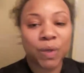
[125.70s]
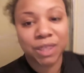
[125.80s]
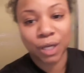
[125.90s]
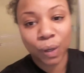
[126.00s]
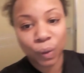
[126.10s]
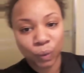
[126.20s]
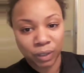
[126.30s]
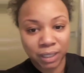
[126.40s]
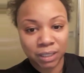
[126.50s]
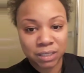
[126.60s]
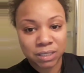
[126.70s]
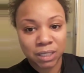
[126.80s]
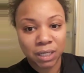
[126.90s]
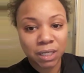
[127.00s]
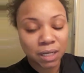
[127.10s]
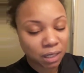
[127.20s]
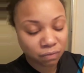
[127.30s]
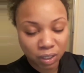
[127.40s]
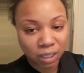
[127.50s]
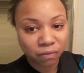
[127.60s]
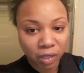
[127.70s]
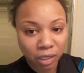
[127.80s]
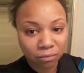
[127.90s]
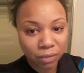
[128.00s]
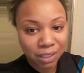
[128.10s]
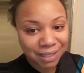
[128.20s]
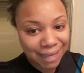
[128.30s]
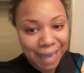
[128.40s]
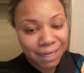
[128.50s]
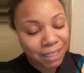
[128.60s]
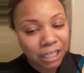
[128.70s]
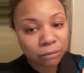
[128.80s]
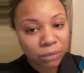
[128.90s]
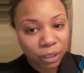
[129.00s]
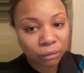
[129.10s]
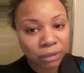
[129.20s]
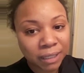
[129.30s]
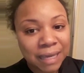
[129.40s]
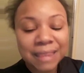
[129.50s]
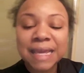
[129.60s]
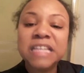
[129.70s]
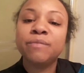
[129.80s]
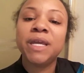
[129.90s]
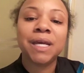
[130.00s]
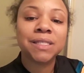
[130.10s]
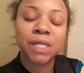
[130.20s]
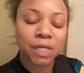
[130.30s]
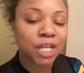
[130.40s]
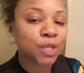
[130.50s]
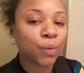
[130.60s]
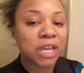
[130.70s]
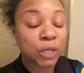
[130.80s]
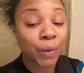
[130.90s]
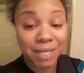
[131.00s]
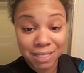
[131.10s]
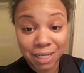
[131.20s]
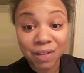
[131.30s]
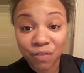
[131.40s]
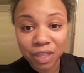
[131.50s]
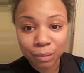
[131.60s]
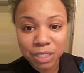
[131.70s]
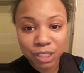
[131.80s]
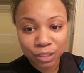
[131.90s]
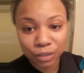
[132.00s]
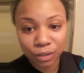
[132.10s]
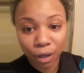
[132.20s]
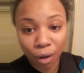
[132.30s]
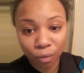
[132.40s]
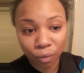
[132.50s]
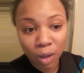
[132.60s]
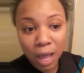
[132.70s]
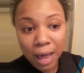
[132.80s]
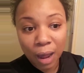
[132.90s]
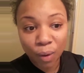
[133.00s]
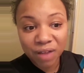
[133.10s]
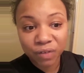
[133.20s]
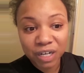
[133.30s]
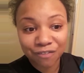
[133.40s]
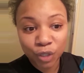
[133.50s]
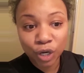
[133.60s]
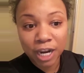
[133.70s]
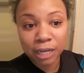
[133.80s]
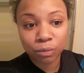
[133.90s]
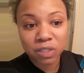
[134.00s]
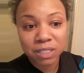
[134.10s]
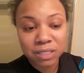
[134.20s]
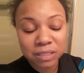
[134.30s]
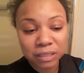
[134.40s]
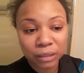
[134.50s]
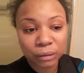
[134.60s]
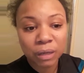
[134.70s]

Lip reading: the goal is, never give up. You got to keep going. Things may not turn out the way you intend for them to go. However, if you're able to still